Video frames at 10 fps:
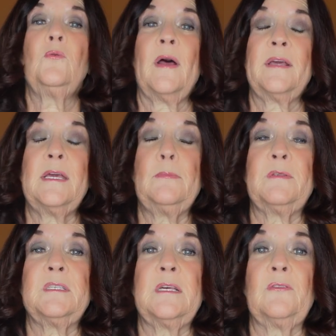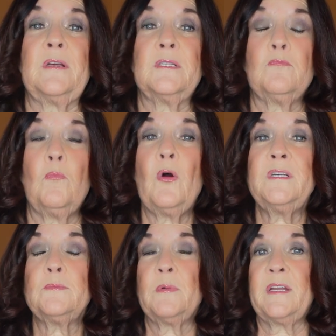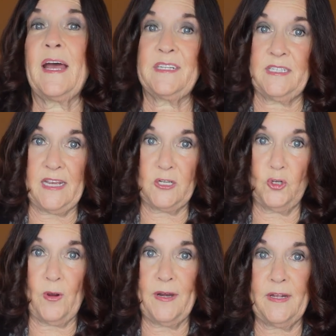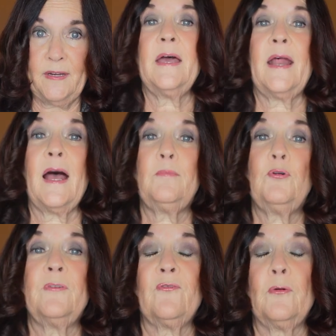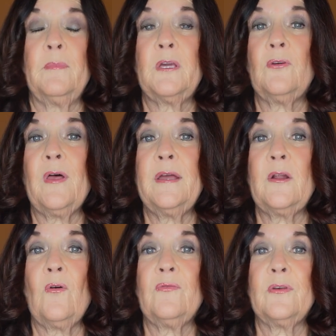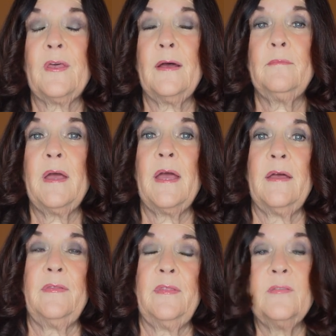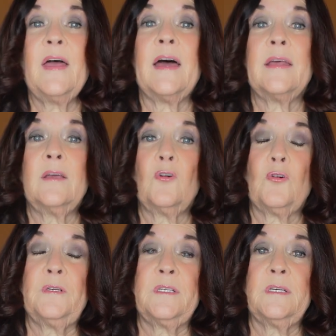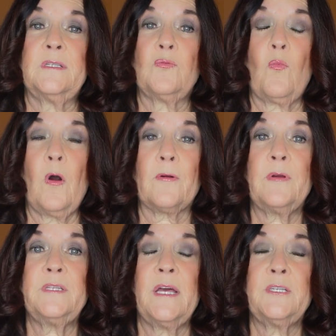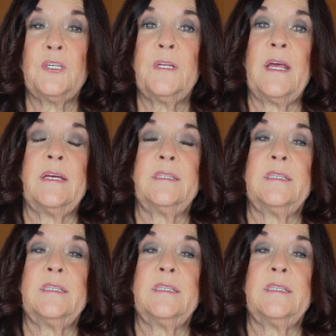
You want to keep the seedlings moist but not saturated. And I put vermiculite over them, and that increases water retention and